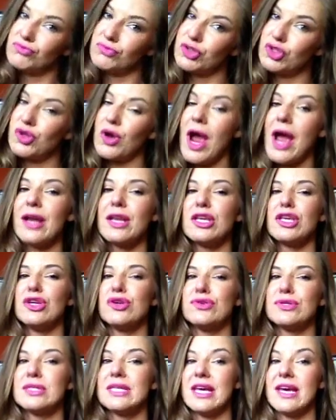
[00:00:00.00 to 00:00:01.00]
try to
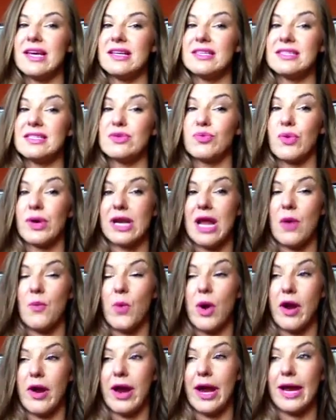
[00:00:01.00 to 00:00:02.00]
use this when I'm
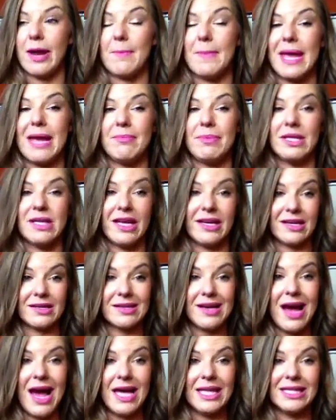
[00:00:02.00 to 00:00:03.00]
wearing maybe like a
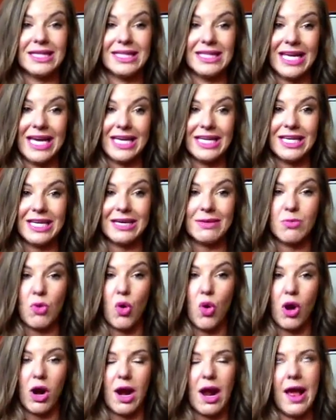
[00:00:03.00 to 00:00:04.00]
cotton legging more.